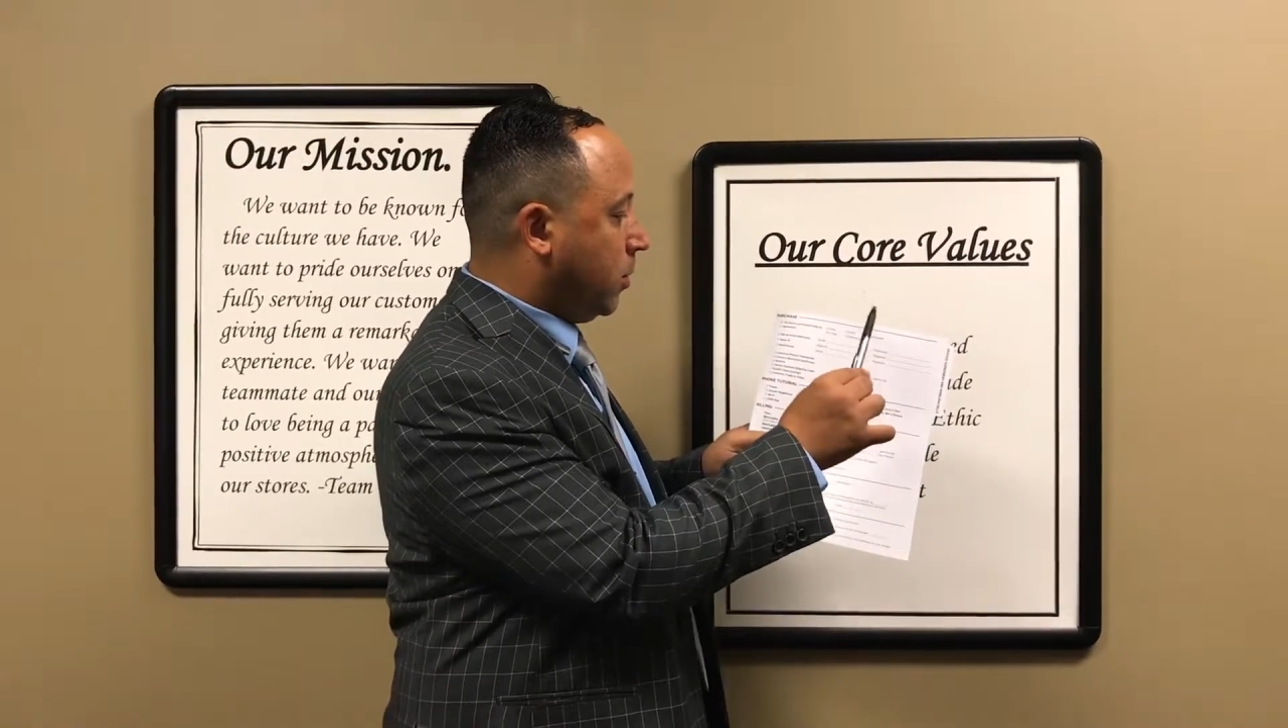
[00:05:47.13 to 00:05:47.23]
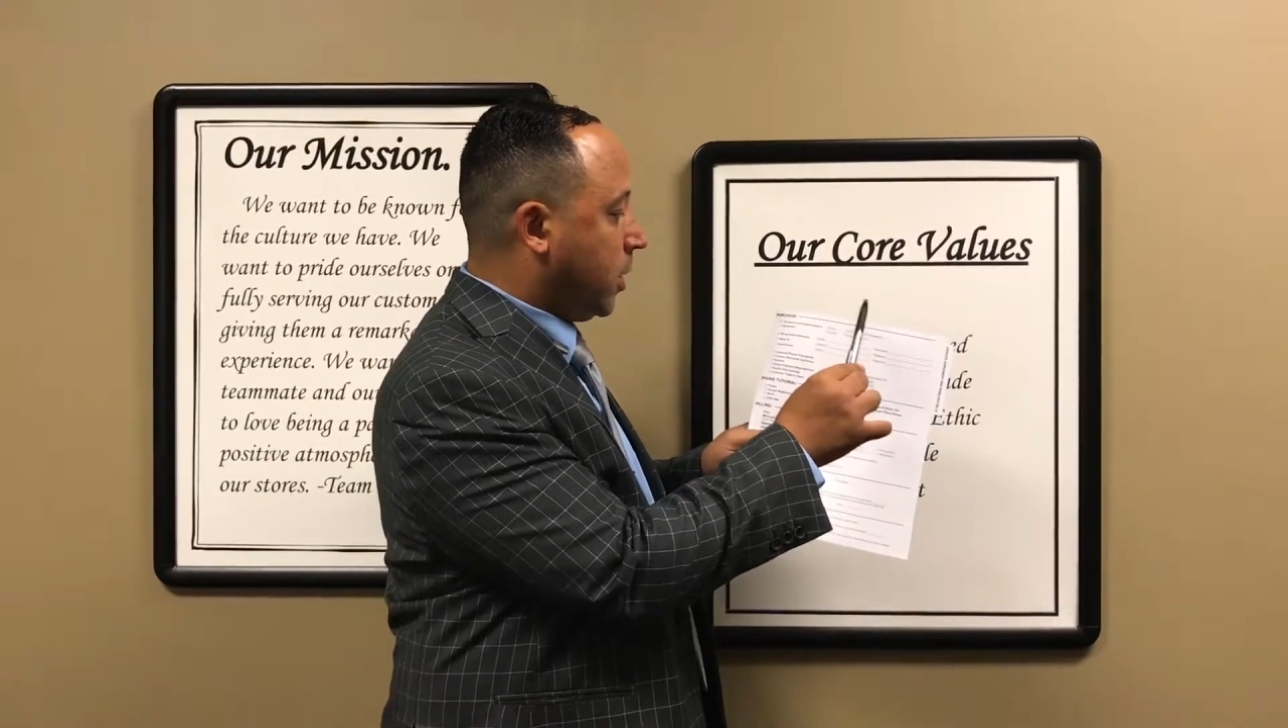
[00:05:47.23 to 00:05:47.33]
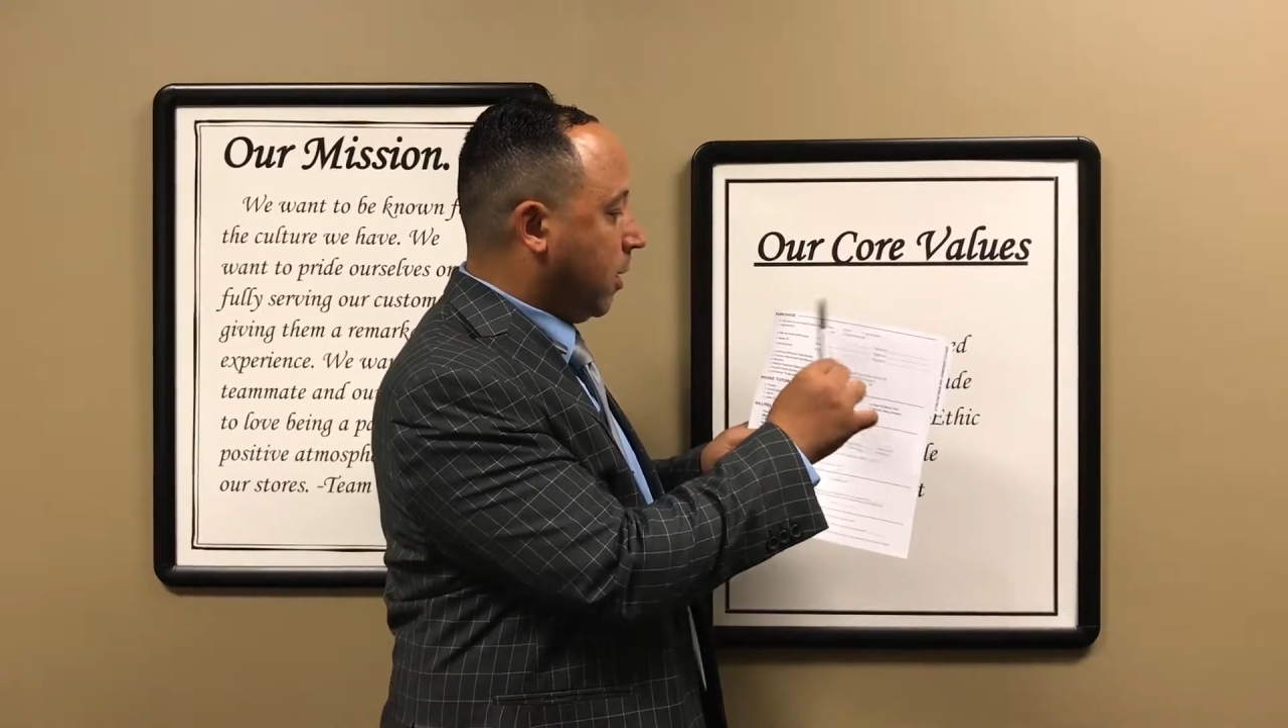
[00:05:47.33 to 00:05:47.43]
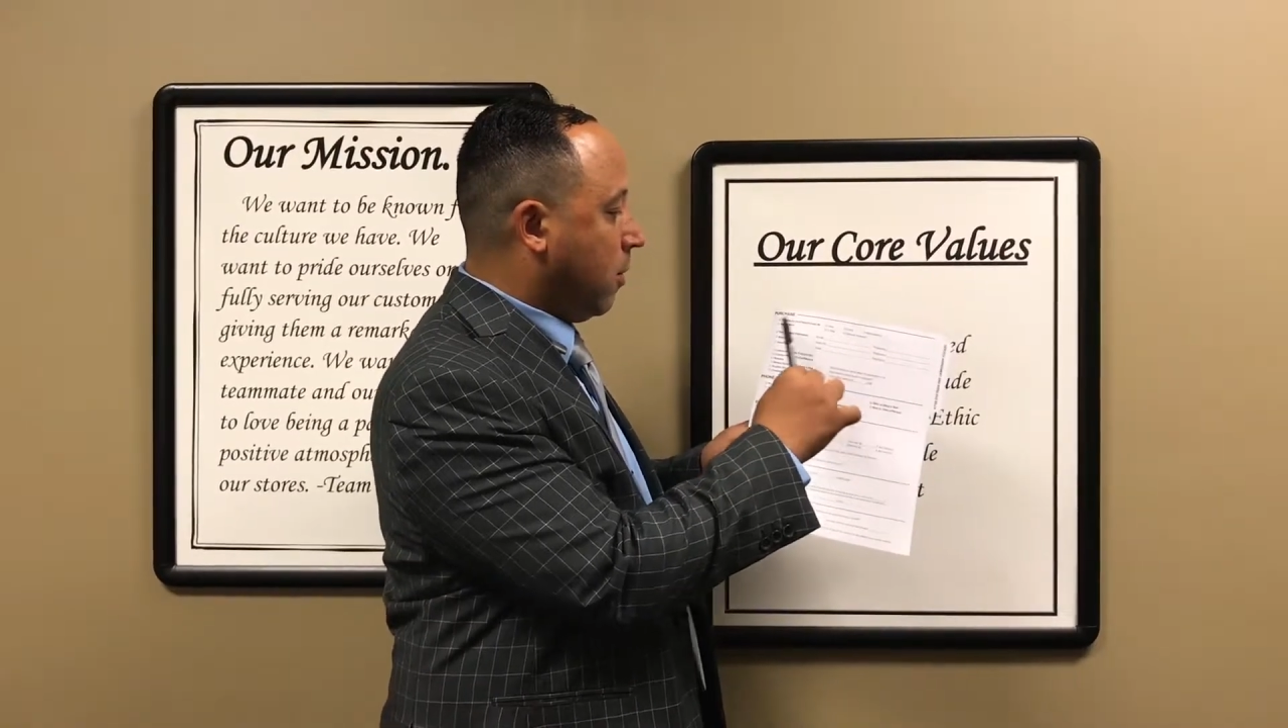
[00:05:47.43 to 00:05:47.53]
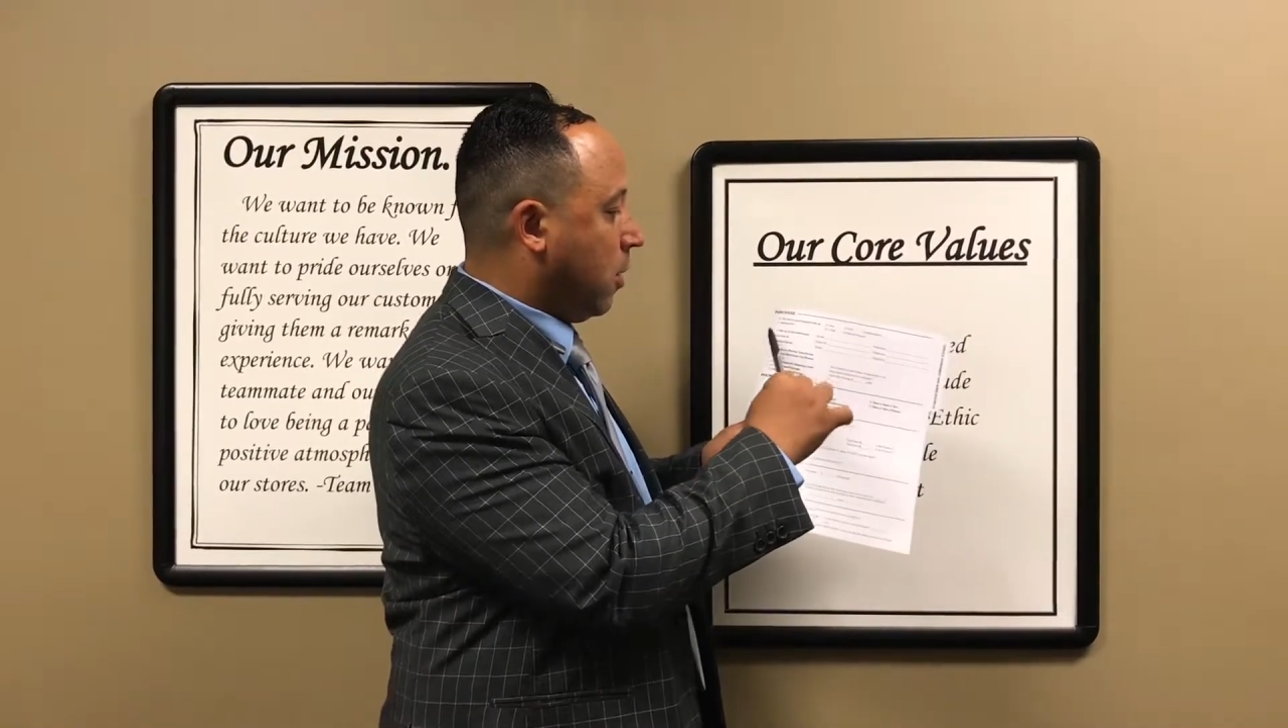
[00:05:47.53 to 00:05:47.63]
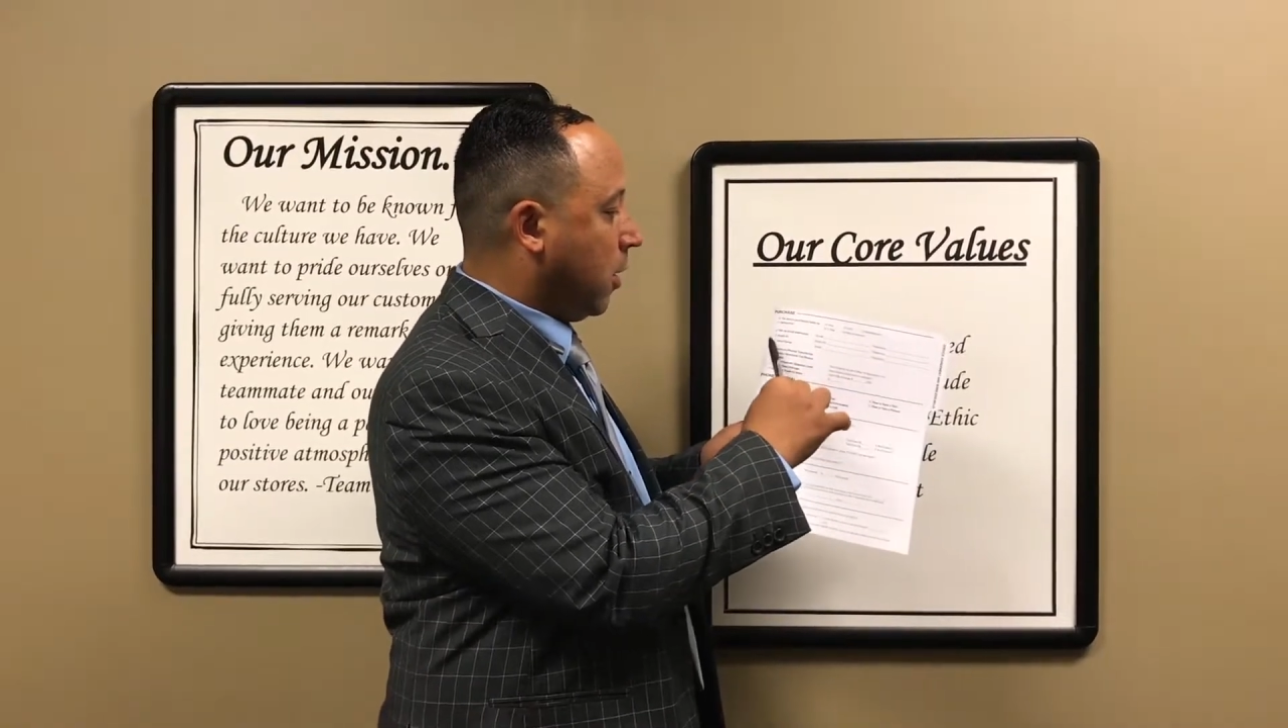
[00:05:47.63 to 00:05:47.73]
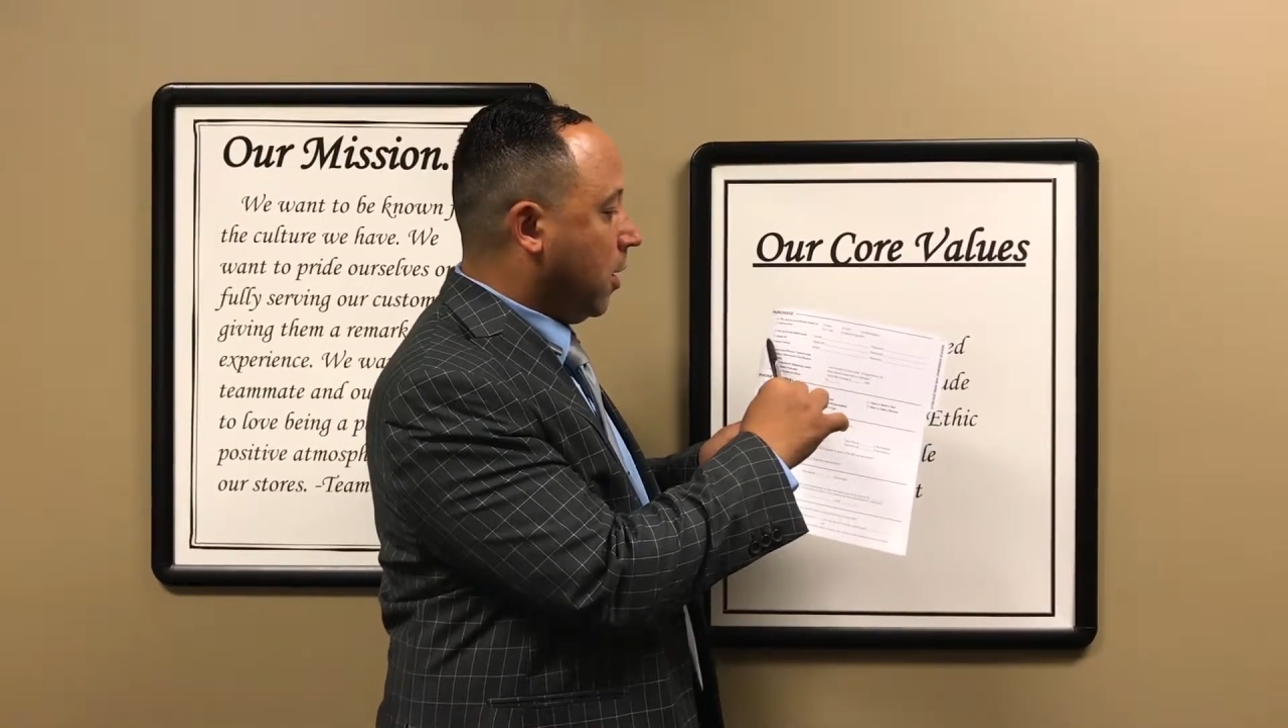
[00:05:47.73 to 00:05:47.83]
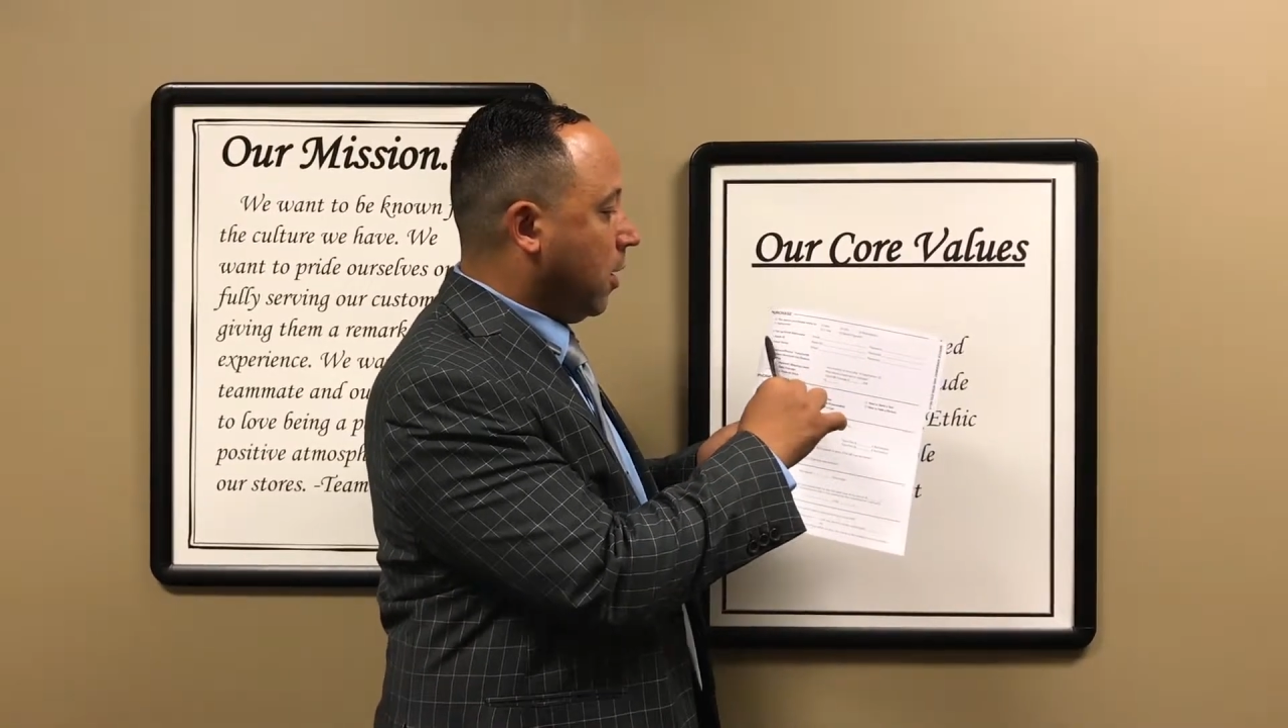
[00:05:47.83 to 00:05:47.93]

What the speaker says: check mark.